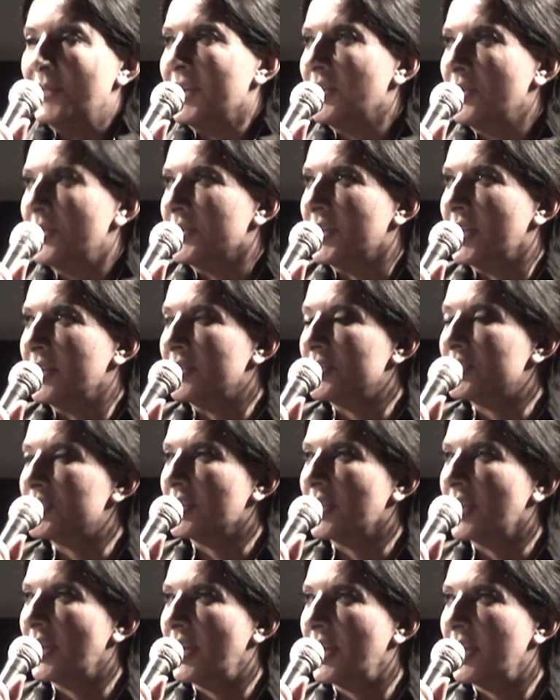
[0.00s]
own
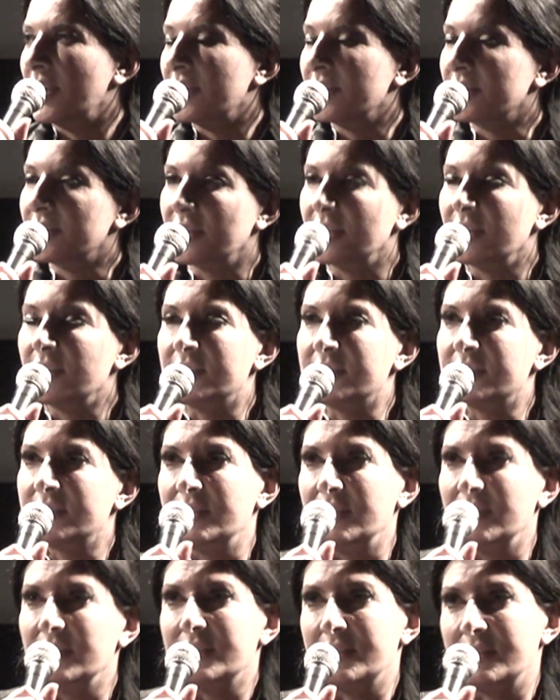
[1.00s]
energy. And
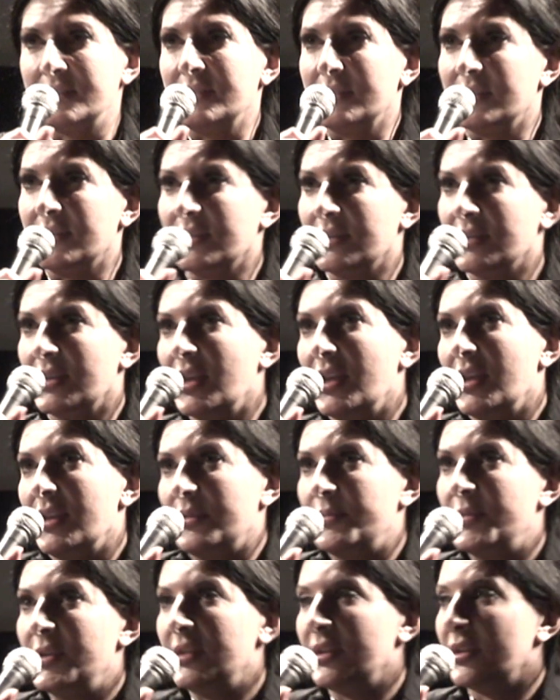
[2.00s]
it's
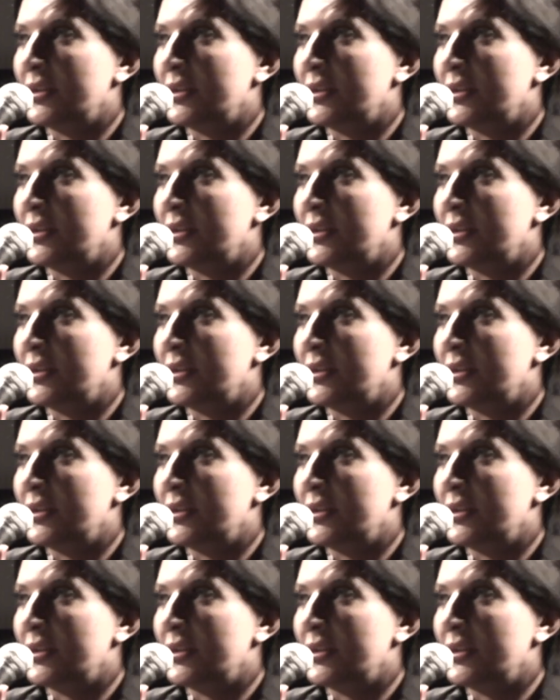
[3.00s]
been